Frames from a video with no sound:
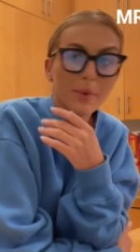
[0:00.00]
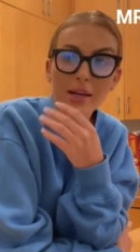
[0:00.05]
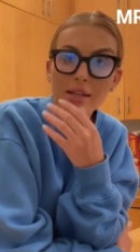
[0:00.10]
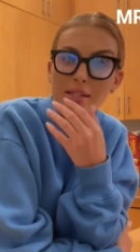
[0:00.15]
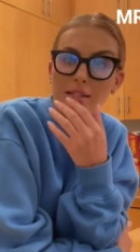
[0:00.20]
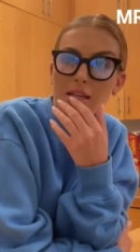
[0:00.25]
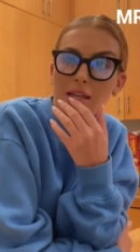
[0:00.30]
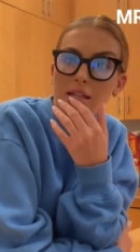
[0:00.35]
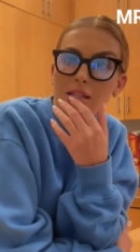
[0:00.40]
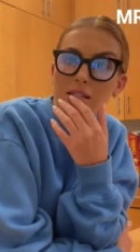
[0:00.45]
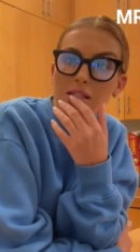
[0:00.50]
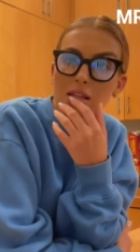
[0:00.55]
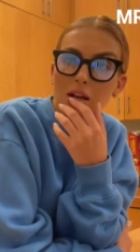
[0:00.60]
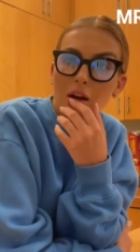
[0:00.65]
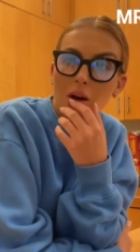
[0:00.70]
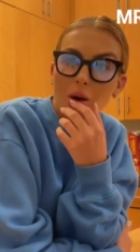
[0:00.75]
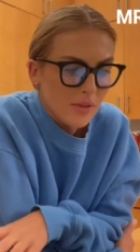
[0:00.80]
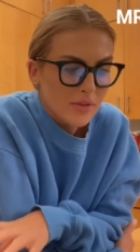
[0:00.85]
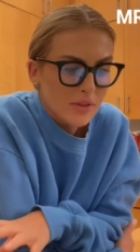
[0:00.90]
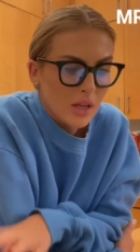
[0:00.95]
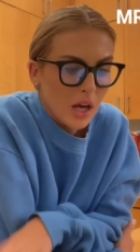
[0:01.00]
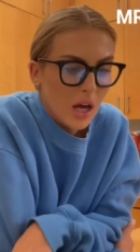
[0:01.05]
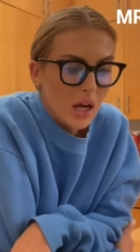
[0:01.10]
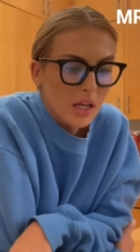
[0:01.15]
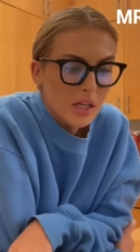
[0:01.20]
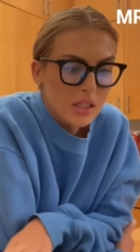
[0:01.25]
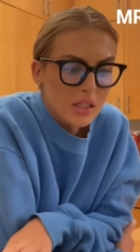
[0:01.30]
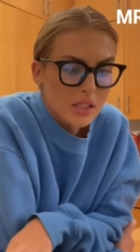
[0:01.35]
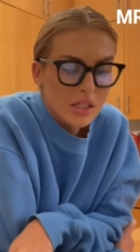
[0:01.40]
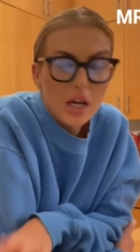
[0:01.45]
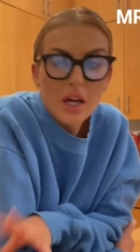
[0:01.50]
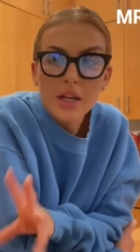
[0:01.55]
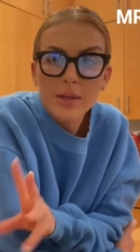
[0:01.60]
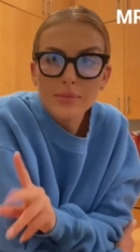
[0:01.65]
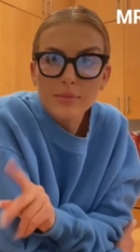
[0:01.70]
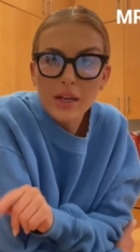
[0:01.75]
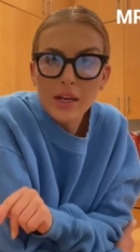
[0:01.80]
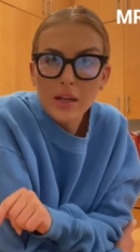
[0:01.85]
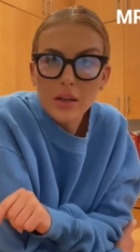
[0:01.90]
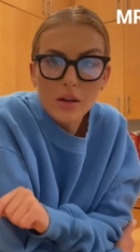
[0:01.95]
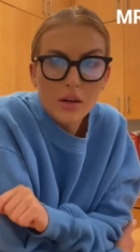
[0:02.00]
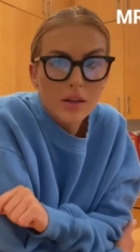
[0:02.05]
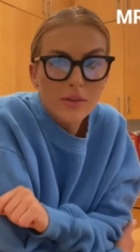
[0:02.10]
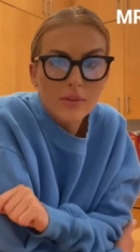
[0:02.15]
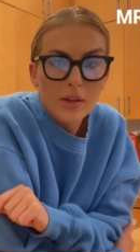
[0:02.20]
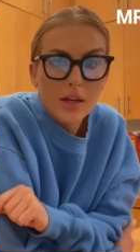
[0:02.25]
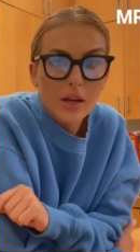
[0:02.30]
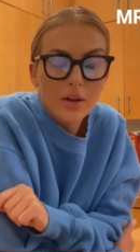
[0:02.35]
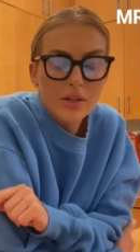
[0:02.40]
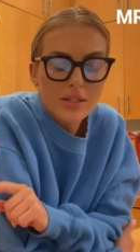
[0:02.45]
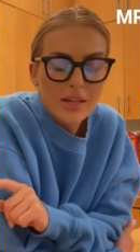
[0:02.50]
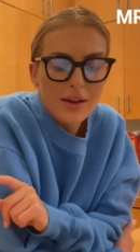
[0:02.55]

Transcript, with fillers: mask in, so I've not done many cooking videos.